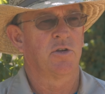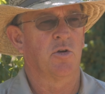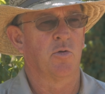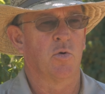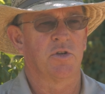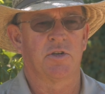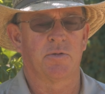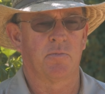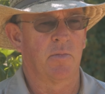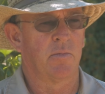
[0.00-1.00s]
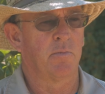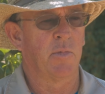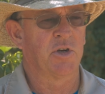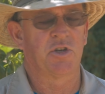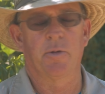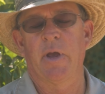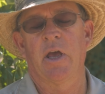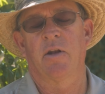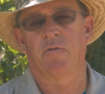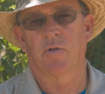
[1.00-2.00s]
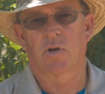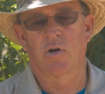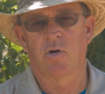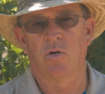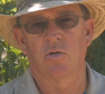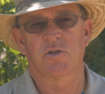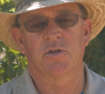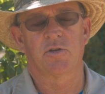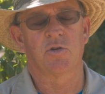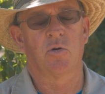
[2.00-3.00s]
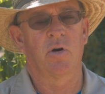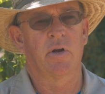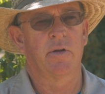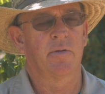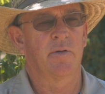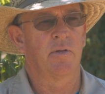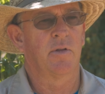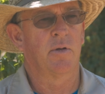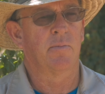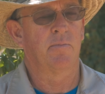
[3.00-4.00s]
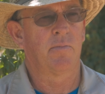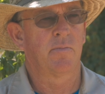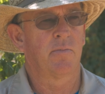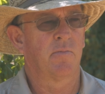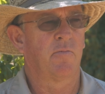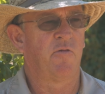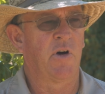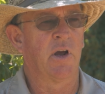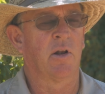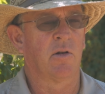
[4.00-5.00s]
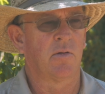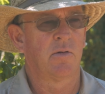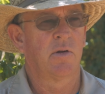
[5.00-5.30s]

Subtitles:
so there wasn't as much demand for the coals, and so the final